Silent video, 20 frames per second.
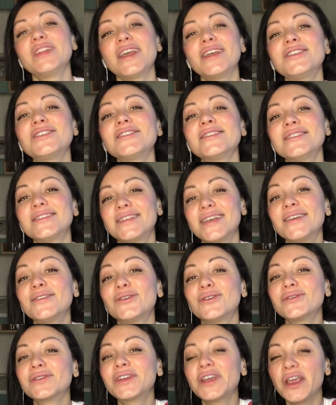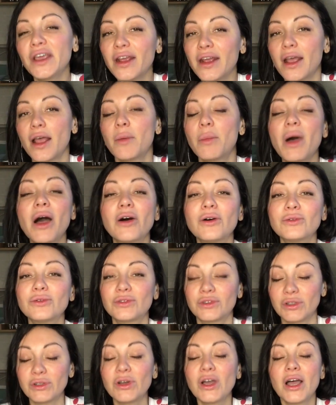nations they don't care
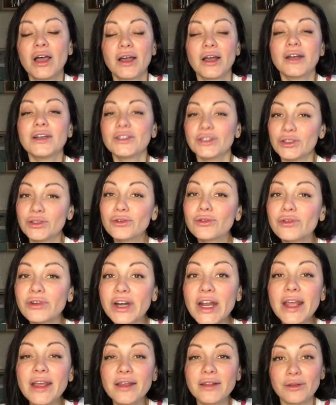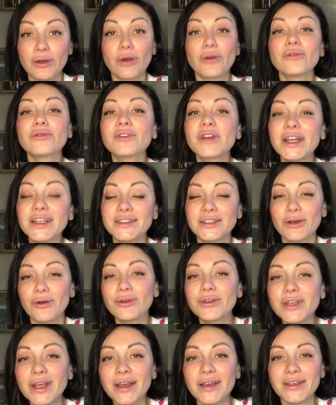about Ukraine already.
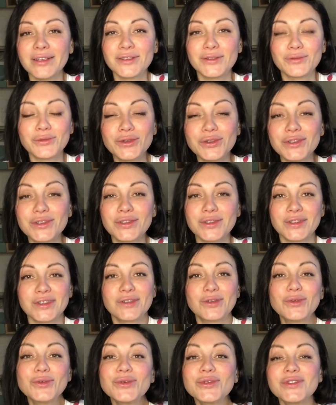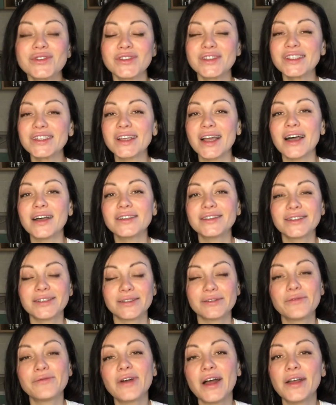Okay, it was cool to discuss
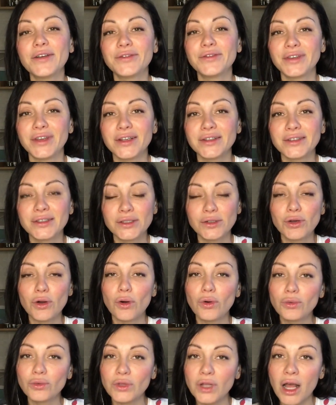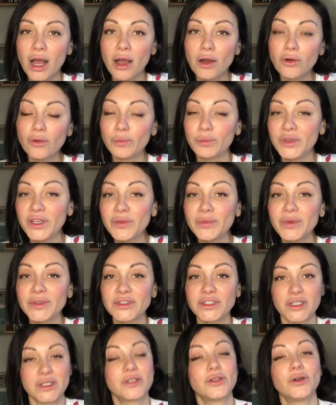uh, five years ago. Now people
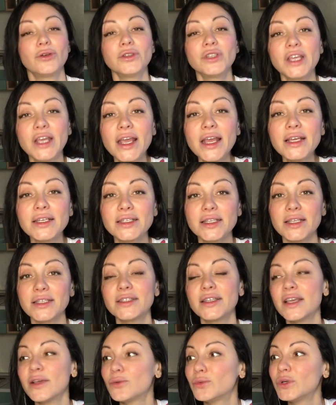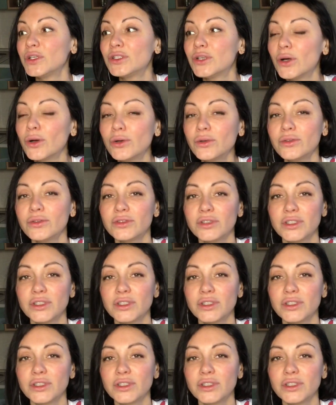just don't care. They say, we don't